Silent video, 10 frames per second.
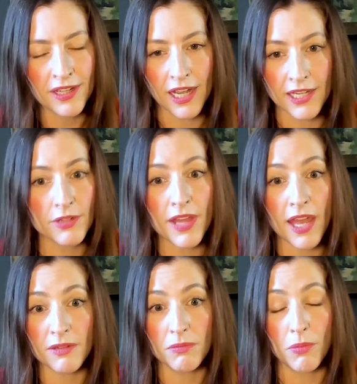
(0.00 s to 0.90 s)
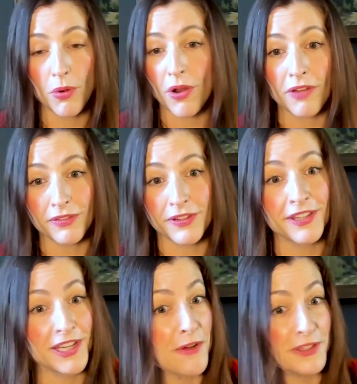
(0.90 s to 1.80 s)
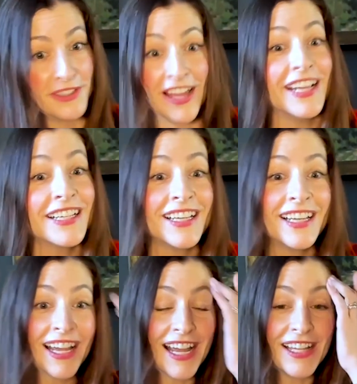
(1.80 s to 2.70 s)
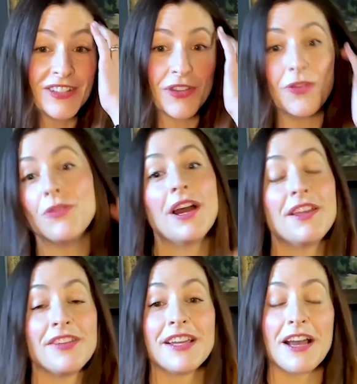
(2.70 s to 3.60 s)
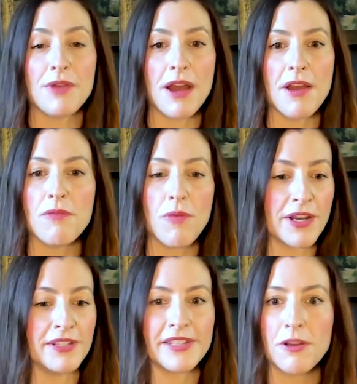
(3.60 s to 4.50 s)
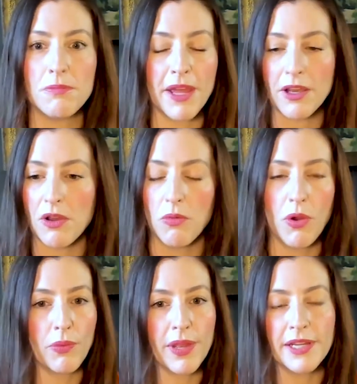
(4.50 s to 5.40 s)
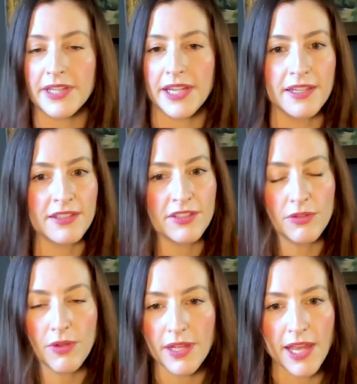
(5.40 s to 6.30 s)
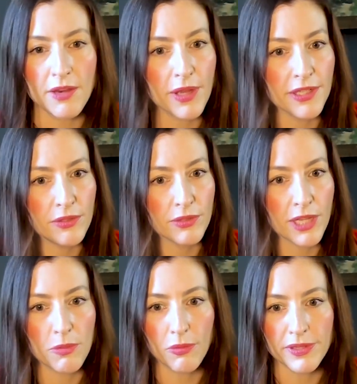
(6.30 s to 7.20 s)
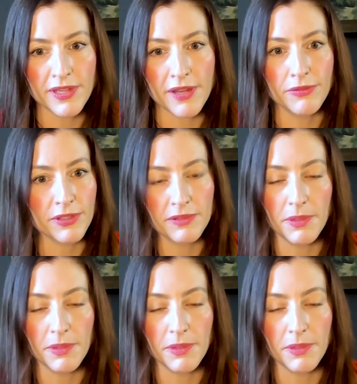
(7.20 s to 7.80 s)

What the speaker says: I hear that more often than I would like. And so I think I want to send them like a one-way ticket to NYU Kimmel Windows and be